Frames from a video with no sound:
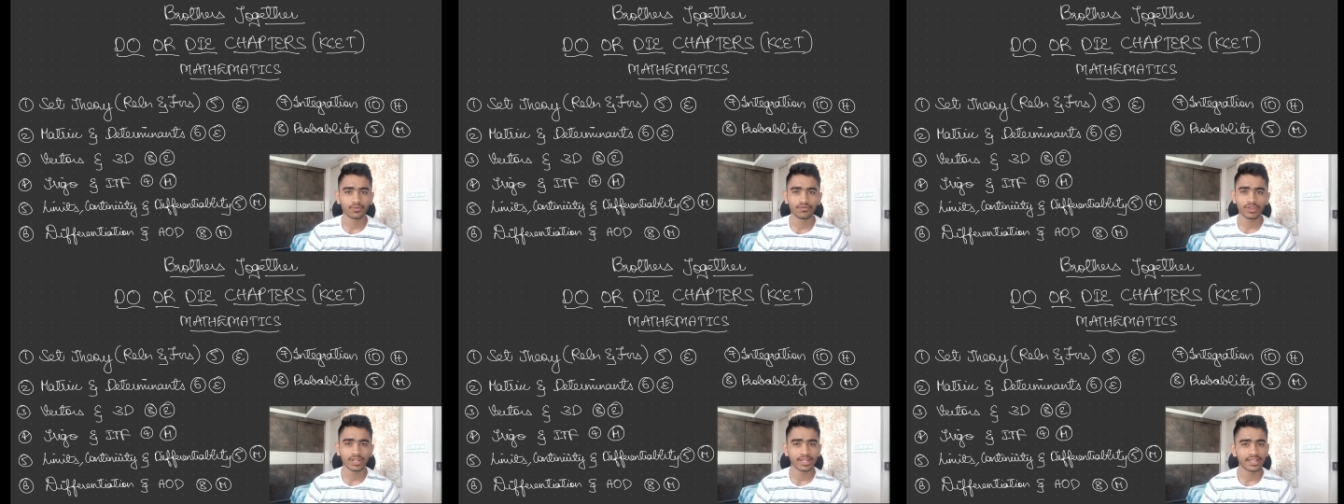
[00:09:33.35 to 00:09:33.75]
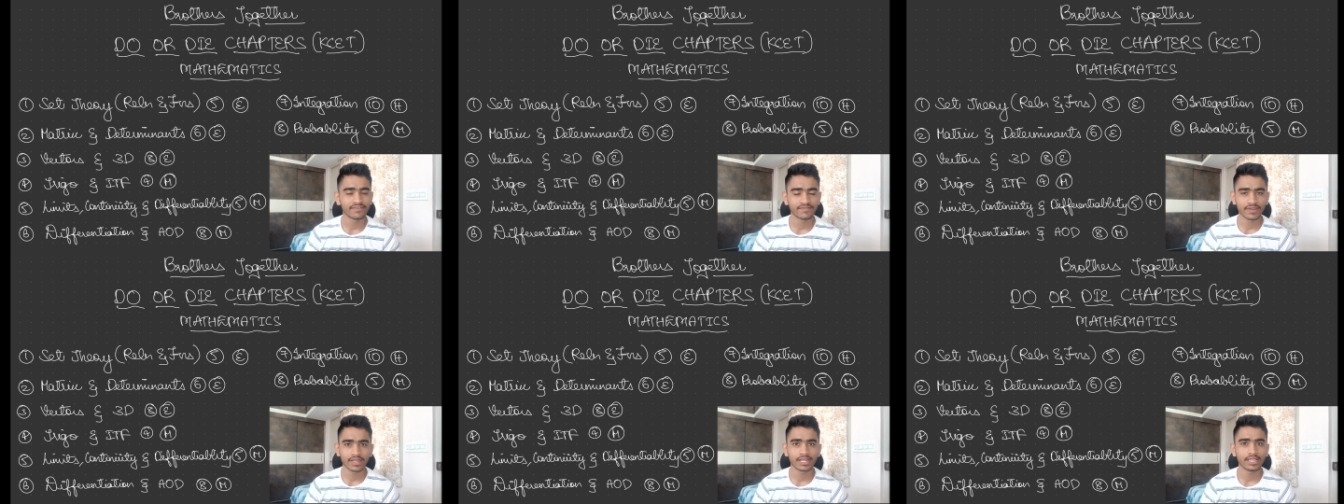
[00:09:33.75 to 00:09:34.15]
will
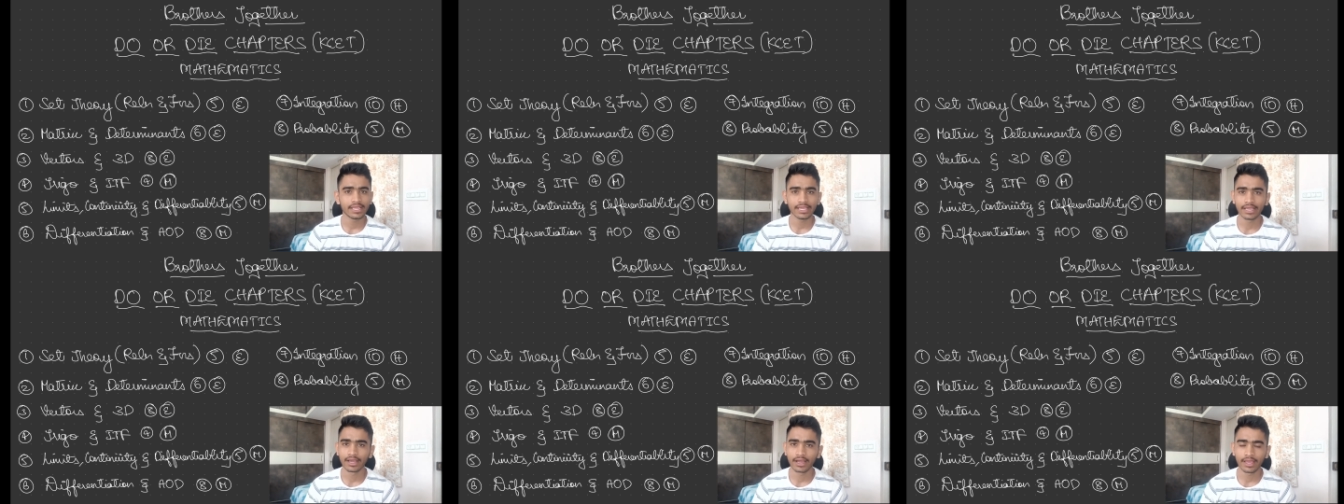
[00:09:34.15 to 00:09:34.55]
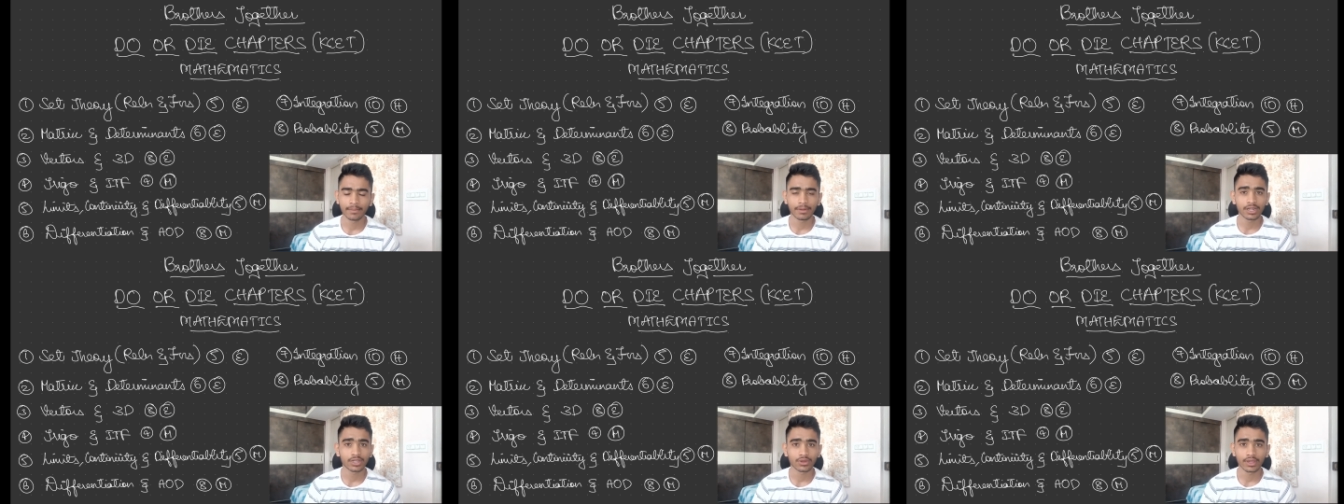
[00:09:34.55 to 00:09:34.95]
definitely
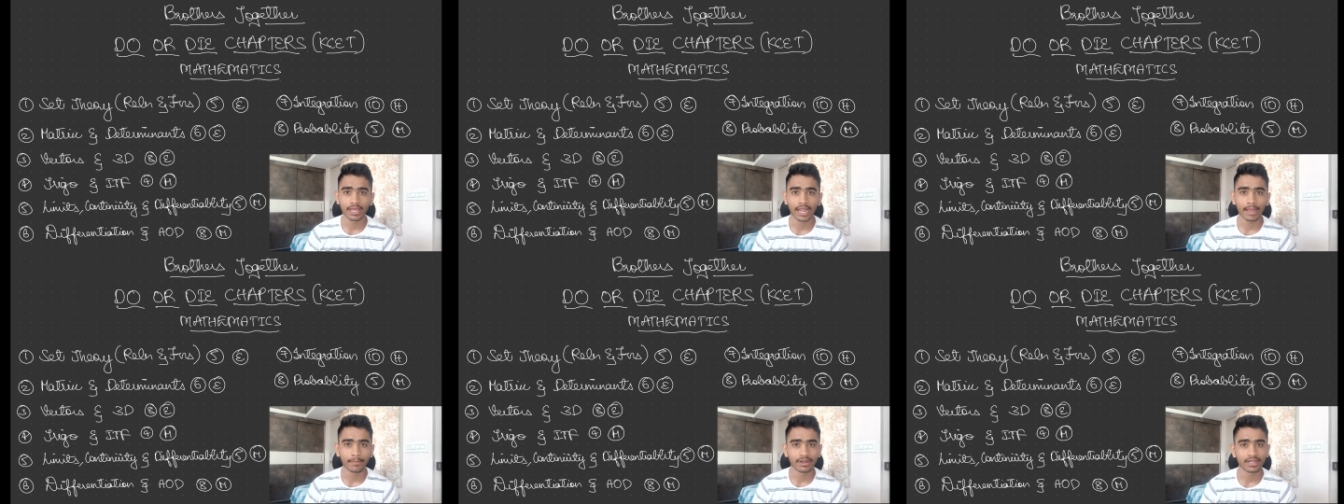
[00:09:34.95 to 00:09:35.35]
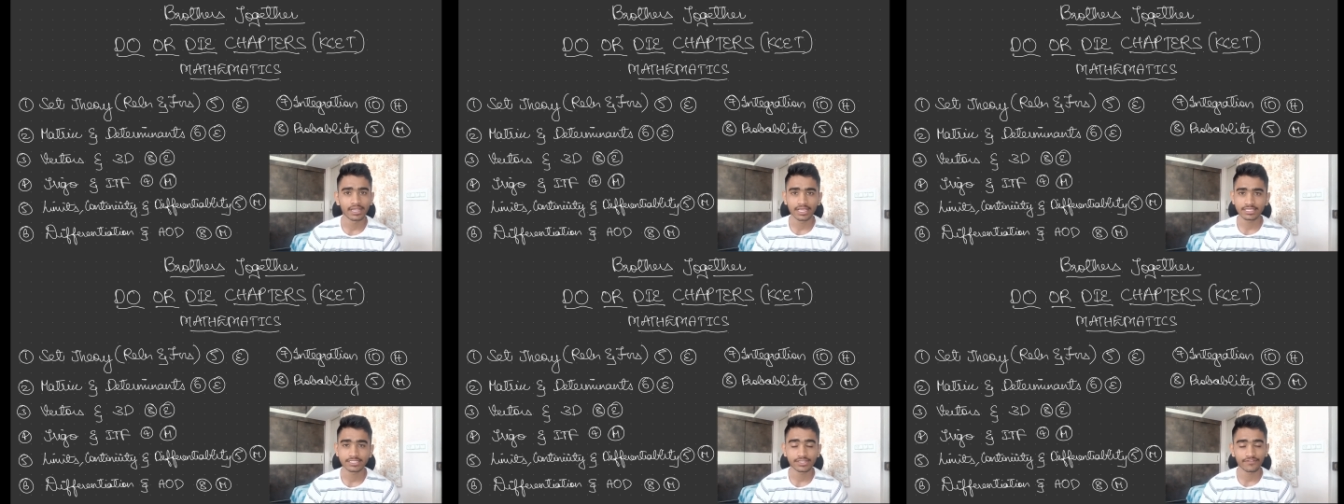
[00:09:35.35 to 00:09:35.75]
able to grab at
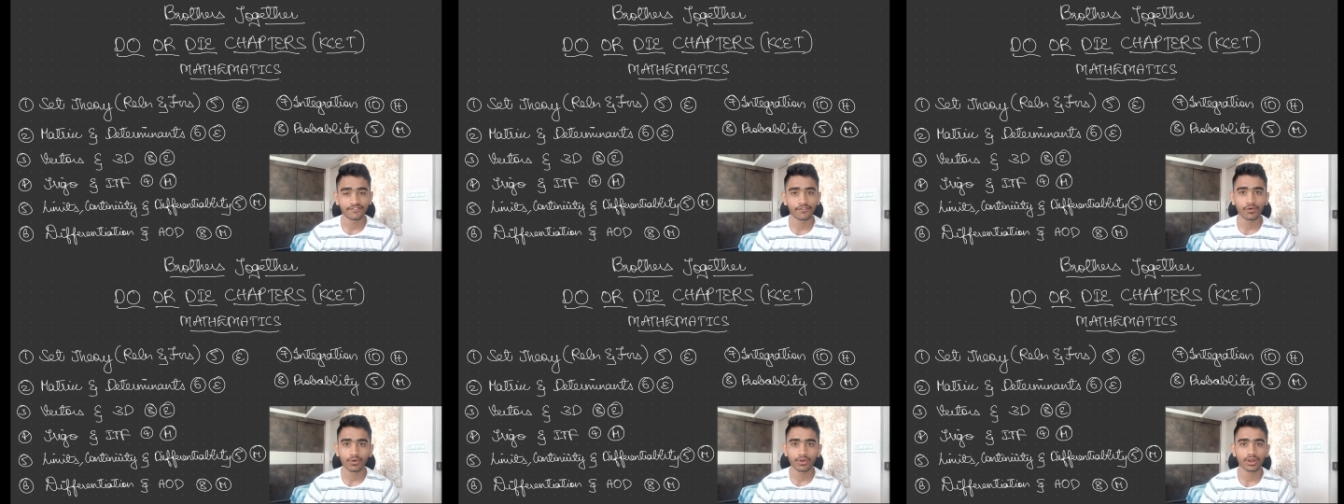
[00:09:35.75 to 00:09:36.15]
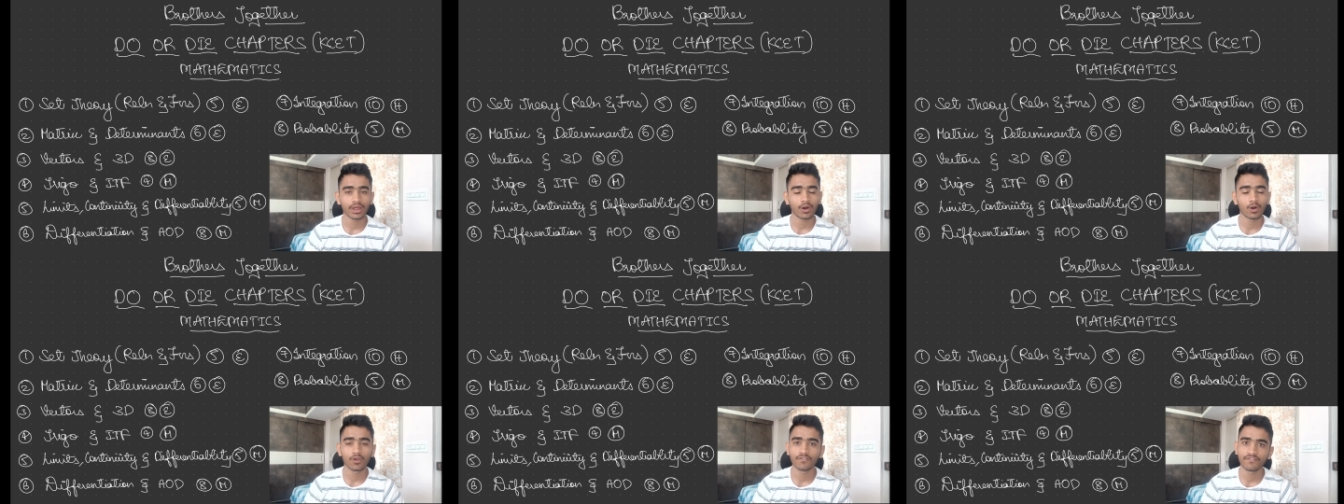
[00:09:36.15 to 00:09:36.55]
least 4
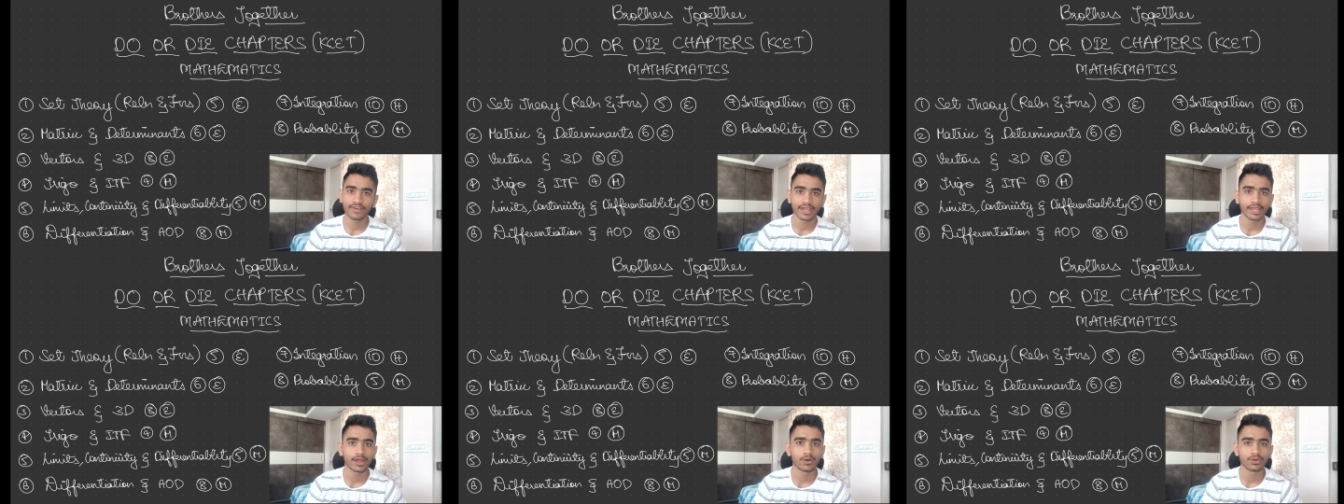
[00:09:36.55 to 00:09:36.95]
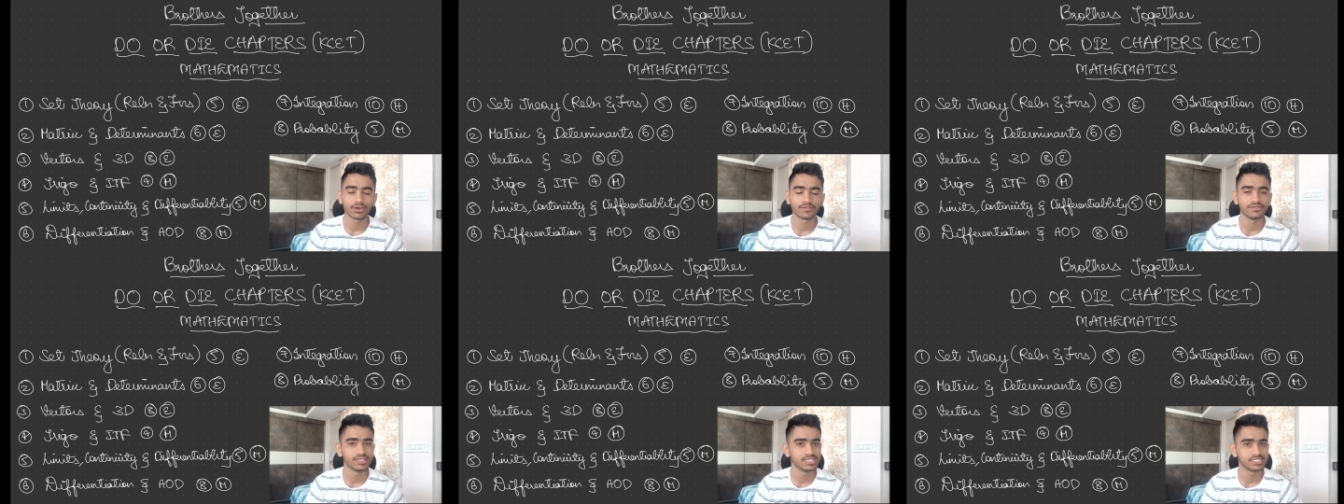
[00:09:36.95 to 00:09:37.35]
or 5 out
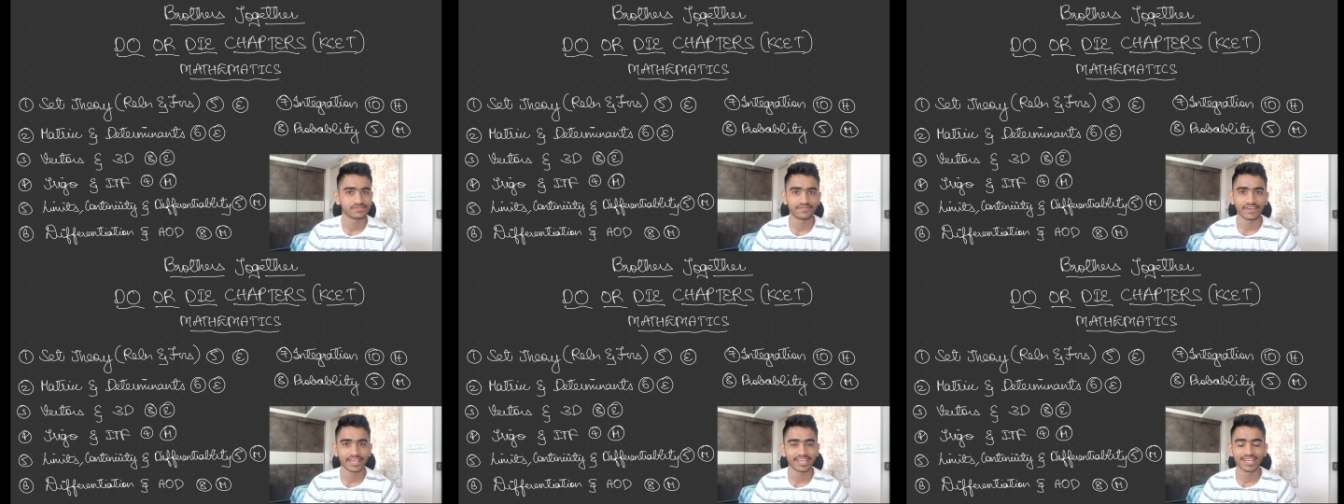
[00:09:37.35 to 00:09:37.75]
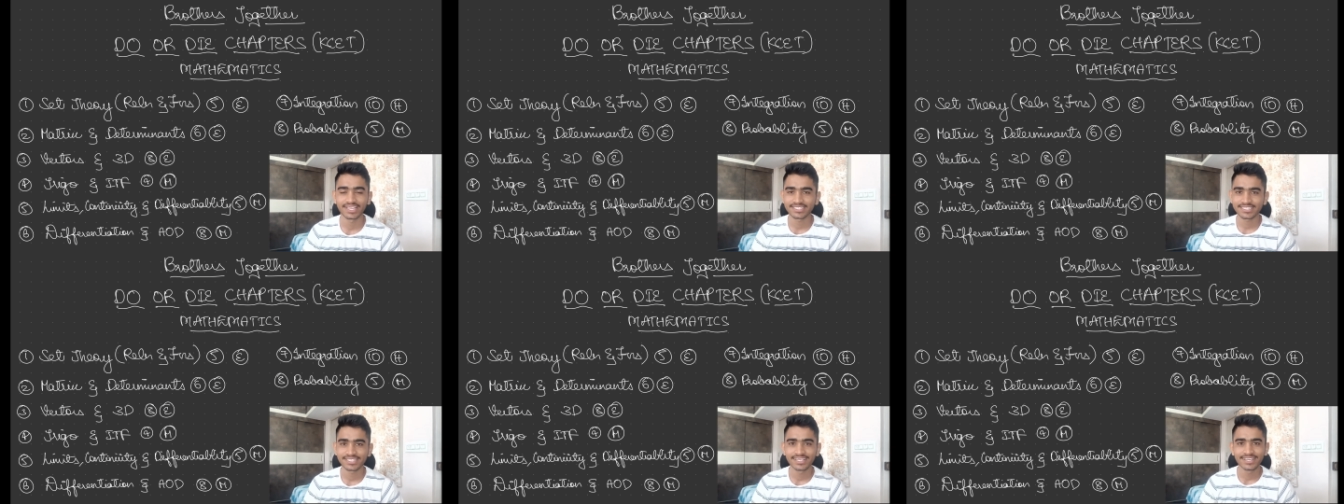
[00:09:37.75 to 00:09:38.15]
of these 5
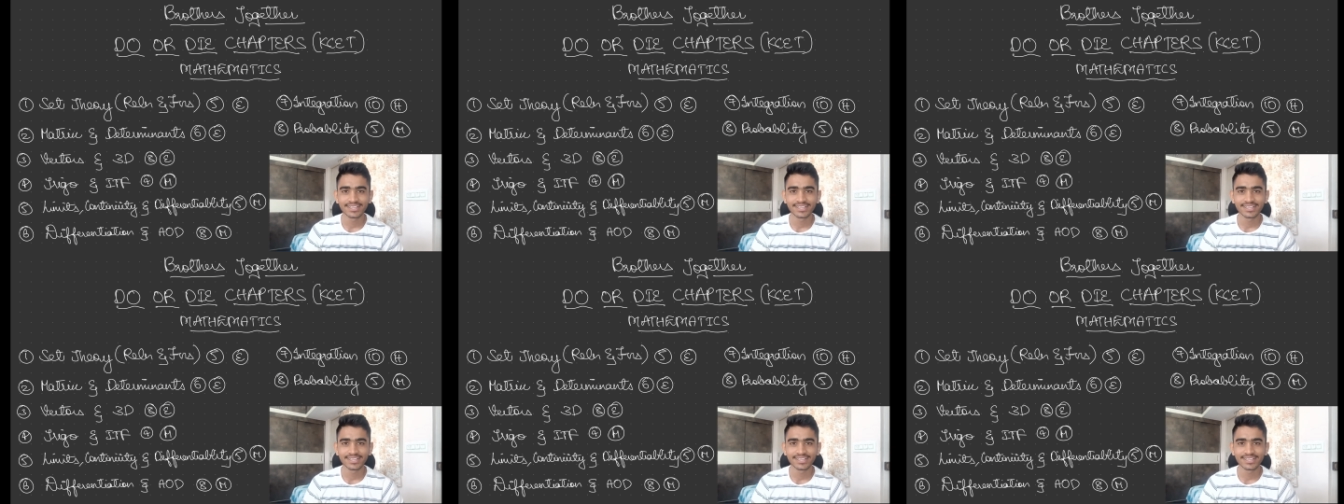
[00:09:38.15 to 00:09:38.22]
guys